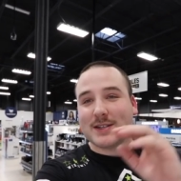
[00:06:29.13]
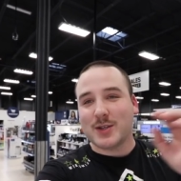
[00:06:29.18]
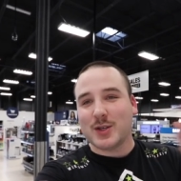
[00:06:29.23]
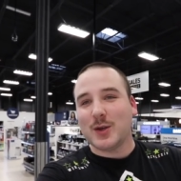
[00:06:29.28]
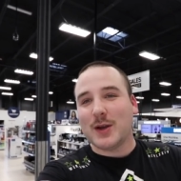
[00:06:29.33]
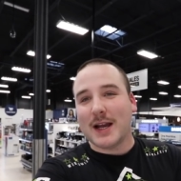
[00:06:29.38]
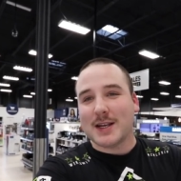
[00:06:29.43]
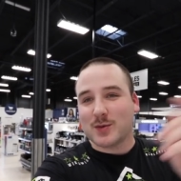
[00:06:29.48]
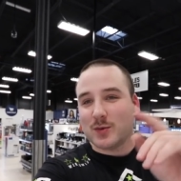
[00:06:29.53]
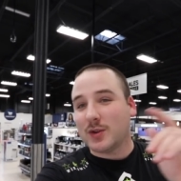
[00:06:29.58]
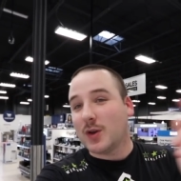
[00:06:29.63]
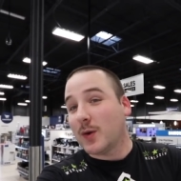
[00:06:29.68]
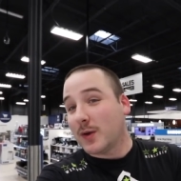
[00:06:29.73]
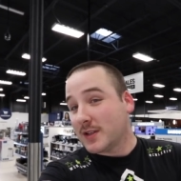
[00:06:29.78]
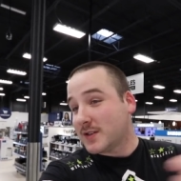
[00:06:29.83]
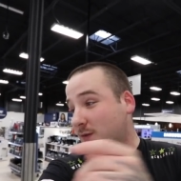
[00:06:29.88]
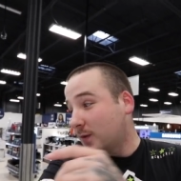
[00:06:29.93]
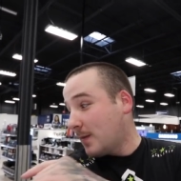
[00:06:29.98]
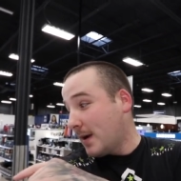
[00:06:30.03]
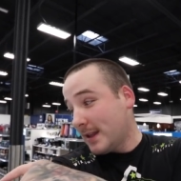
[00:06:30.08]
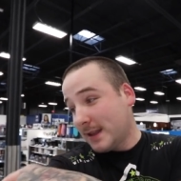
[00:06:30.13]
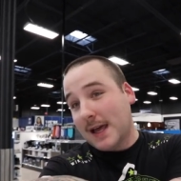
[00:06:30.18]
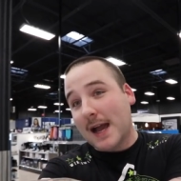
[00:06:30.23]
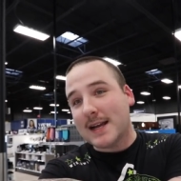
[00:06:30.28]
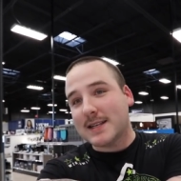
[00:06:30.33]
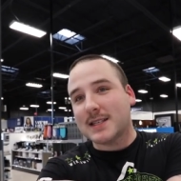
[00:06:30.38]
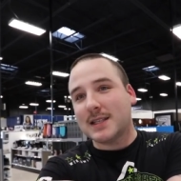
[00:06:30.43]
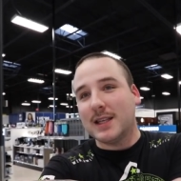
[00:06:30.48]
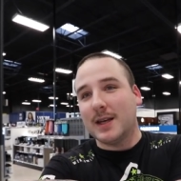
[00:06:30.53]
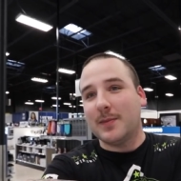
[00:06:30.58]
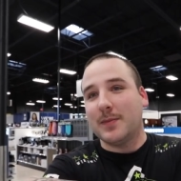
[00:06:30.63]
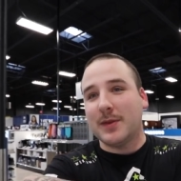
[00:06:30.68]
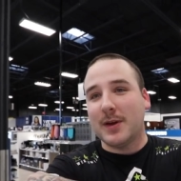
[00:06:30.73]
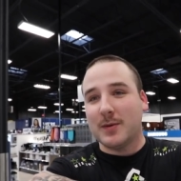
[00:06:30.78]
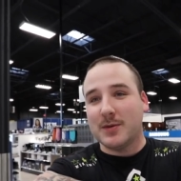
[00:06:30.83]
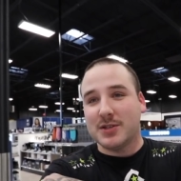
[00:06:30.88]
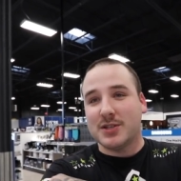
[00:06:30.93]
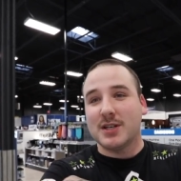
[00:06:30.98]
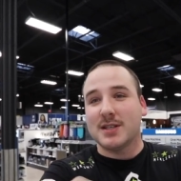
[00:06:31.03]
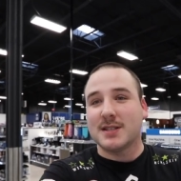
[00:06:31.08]
So you guys will notice from my last clip that
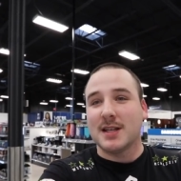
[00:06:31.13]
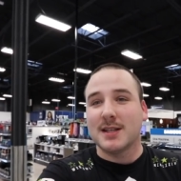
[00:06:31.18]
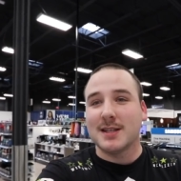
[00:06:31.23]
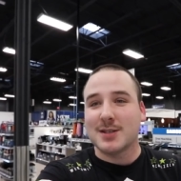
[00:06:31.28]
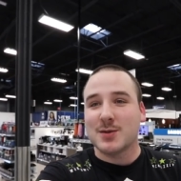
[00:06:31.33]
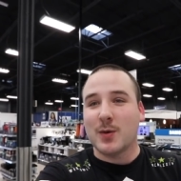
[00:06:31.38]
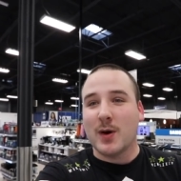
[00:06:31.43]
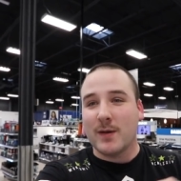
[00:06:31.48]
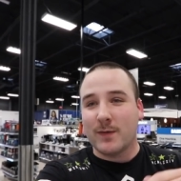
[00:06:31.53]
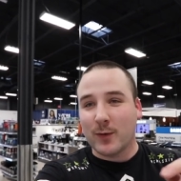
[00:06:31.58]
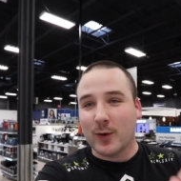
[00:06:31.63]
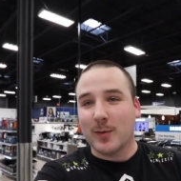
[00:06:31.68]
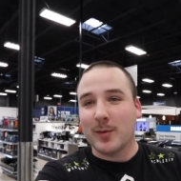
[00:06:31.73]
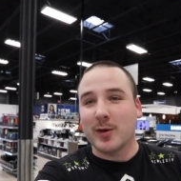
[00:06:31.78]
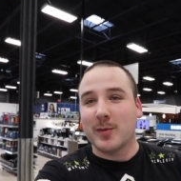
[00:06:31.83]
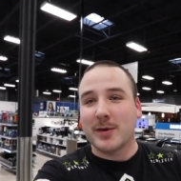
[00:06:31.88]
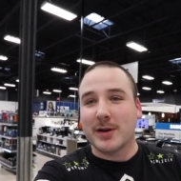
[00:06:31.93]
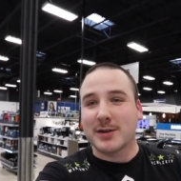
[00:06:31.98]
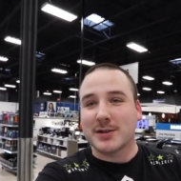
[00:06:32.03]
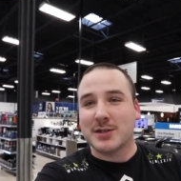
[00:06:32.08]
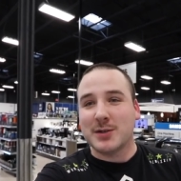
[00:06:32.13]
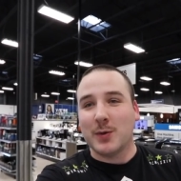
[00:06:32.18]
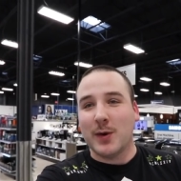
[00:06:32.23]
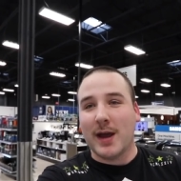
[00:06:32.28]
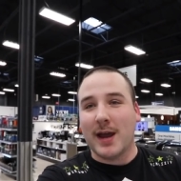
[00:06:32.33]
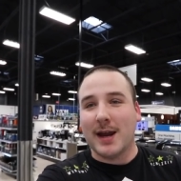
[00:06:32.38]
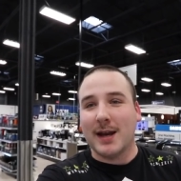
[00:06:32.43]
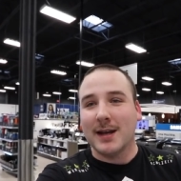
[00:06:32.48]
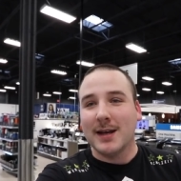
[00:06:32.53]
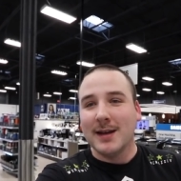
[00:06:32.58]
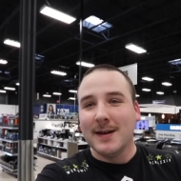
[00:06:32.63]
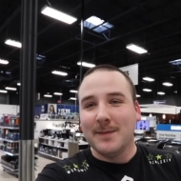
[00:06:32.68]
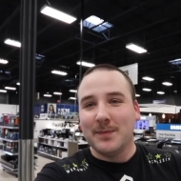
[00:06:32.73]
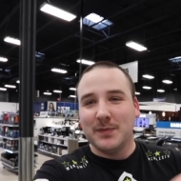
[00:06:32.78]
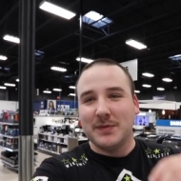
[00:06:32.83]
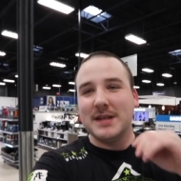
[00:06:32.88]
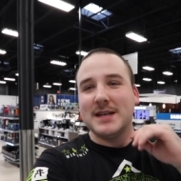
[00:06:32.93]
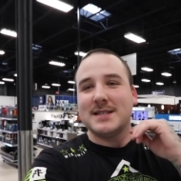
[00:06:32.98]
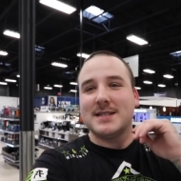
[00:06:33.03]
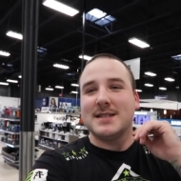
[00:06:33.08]
was just on the twenty-four millimeter two point eight,
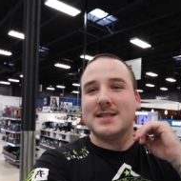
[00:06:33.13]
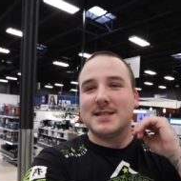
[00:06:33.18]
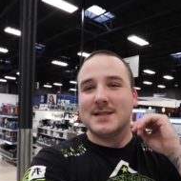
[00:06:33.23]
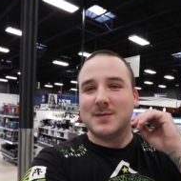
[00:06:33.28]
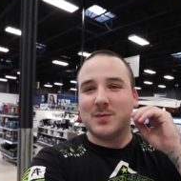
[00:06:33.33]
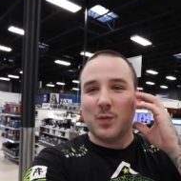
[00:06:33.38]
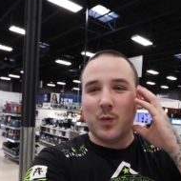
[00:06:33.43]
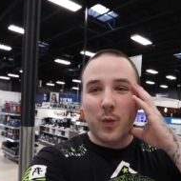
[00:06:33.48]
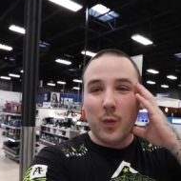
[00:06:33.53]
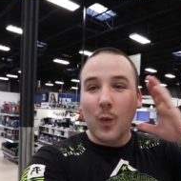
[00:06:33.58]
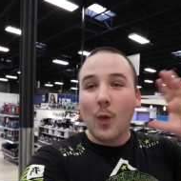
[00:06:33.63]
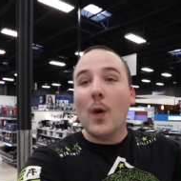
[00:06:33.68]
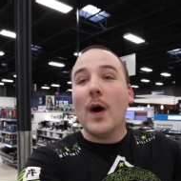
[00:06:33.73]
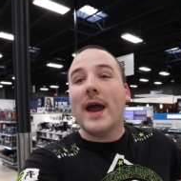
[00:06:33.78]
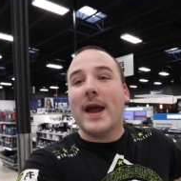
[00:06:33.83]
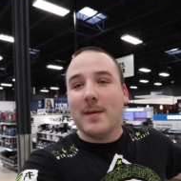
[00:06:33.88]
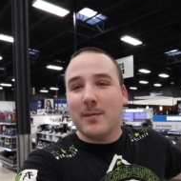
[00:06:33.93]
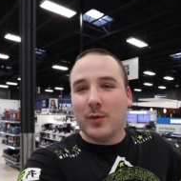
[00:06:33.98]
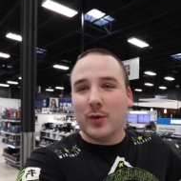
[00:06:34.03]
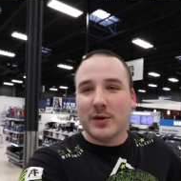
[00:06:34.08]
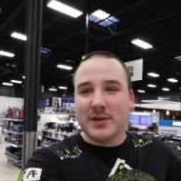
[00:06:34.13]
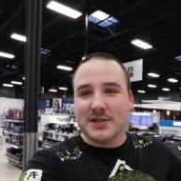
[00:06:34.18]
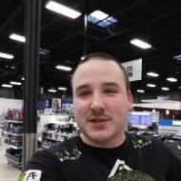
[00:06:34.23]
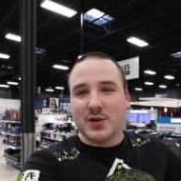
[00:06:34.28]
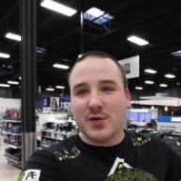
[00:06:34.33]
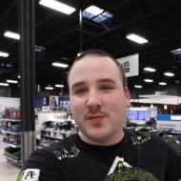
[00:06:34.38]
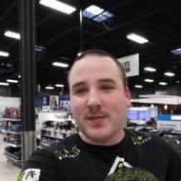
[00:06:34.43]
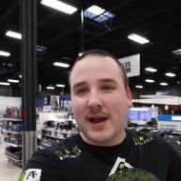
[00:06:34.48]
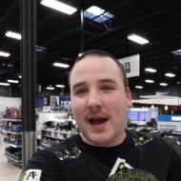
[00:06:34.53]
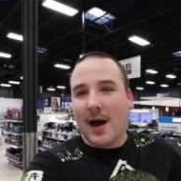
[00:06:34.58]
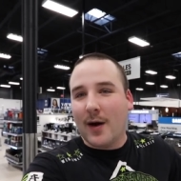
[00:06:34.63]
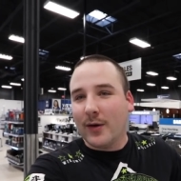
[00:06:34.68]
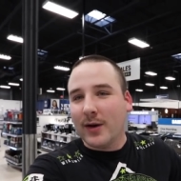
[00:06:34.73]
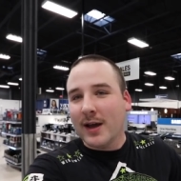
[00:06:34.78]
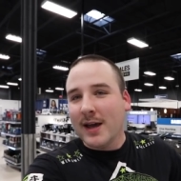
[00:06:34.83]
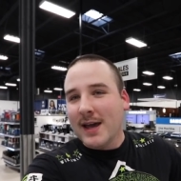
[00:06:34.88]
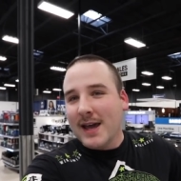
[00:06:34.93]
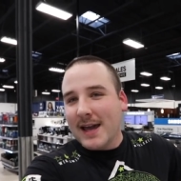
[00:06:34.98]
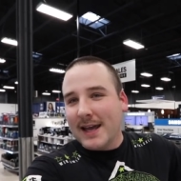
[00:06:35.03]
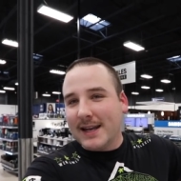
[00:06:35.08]
this is way more zoomed out
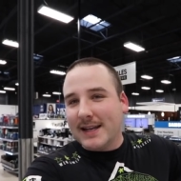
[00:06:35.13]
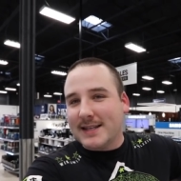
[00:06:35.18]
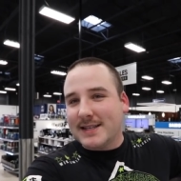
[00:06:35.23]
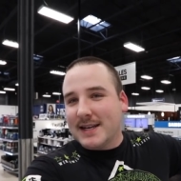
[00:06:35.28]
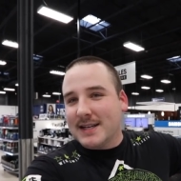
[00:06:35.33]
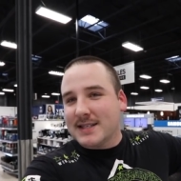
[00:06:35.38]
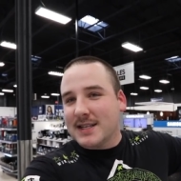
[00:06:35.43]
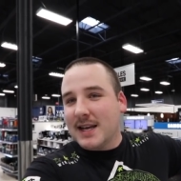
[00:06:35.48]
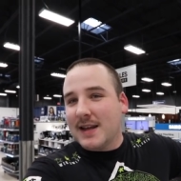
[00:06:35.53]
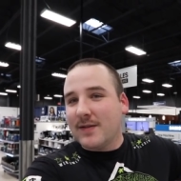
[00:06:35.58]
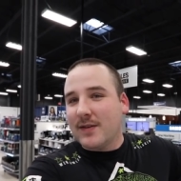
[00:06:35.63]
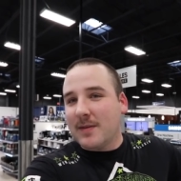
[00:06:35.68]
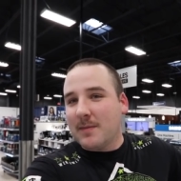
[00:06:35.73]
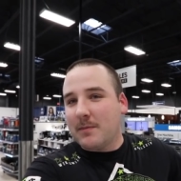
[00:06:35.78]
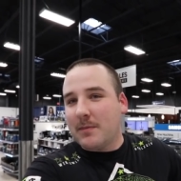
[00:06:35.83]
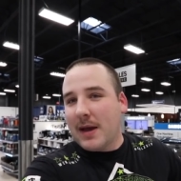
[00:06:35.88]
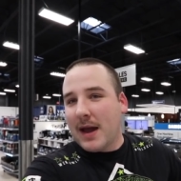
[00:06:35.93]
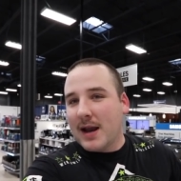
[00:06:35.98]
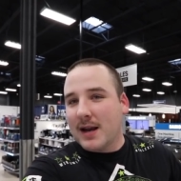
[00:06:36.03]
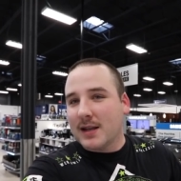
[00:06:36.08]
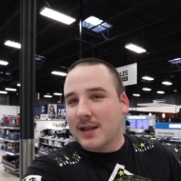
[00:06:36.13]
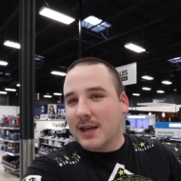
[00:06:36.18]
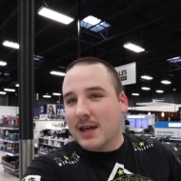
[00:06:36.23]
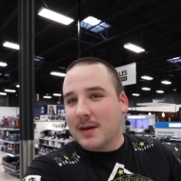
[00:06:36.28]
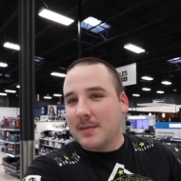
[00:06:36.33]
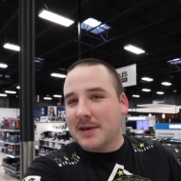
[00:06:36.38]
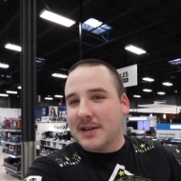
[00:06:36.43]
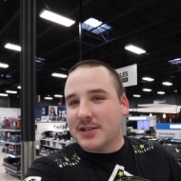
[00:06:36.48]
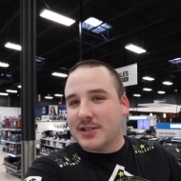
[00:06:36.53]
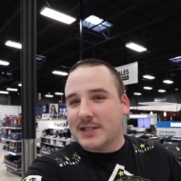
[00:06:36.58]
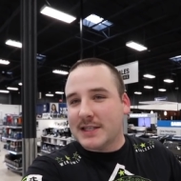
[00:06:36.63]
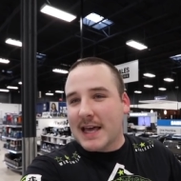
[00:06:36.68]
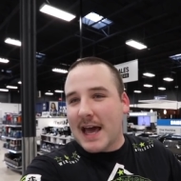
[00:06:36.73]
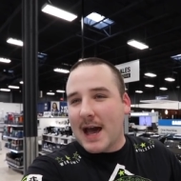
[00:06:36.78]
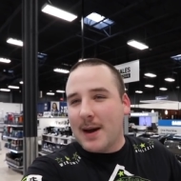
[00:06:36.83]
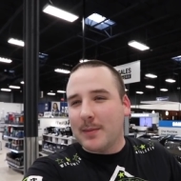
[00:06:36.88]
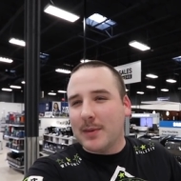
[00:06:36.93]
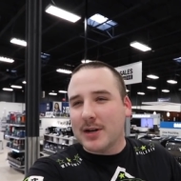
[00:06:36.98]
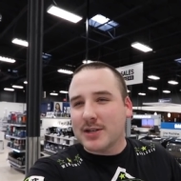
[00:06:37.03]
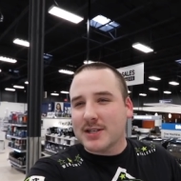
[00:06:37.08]
and it doesn't even bend the image
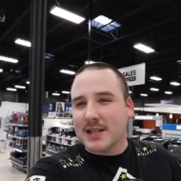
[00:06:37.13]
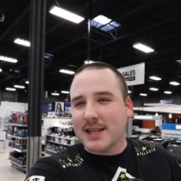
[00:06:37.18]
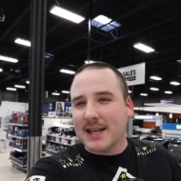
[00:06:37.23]
that much.